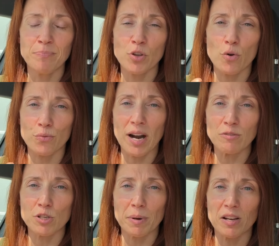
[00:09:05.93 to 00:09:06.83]
of
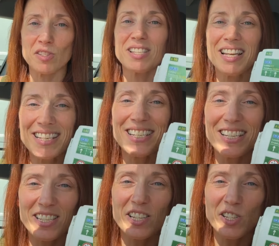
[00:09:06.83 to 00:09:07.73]
roundabouts, this
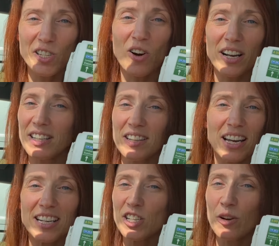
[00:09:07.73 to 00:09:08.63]
is the sign that
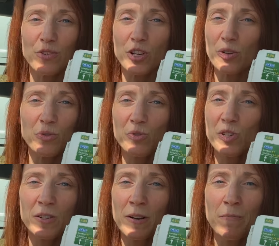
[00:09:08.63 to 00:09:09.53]
they don't
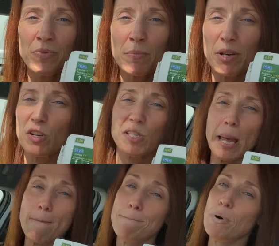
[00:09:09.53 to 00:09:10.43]
use, because
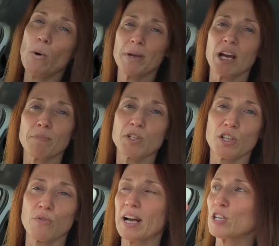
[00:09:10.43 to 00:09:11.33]
they're bombing up to
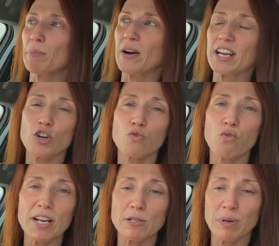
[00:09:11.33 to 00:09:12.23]
the roundabout
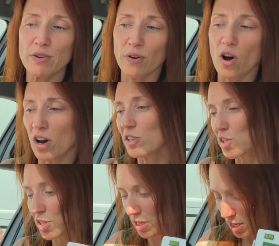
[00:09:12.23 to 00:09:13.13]
incredibly
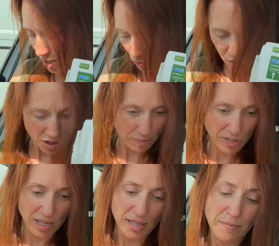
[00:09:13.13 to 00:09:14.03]
fast. What time is
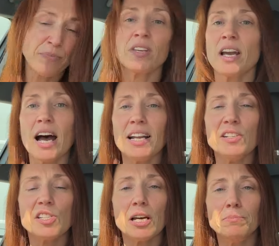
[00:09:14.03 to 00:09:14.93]
it?
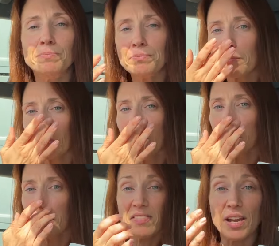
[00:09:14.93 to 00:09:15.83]
And
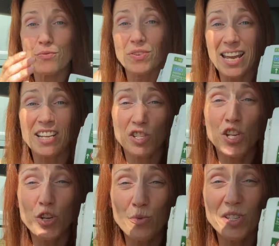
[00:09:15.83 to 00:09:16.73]
they forget to
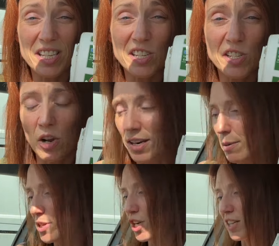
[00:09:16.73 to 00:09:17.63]
use this sign. Let
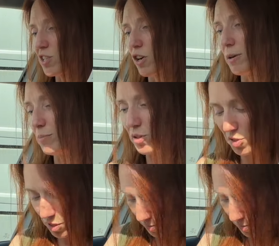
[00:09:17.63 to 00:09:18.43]
me check the time, because